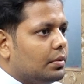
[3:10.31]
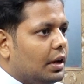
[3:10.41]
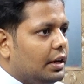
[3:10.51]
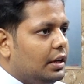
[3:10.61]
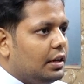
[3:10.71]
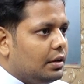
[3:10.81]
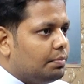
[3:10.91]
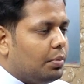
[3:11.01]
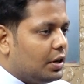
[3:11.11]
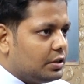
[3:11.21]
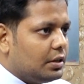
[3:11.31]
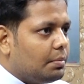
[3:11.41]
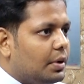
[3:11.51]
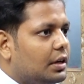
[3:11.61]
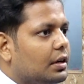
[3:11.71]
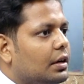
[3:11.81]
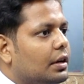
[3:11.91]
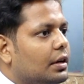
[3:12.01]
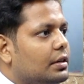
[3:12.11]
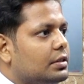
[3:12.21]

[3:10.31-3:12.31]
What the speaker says: any person, but in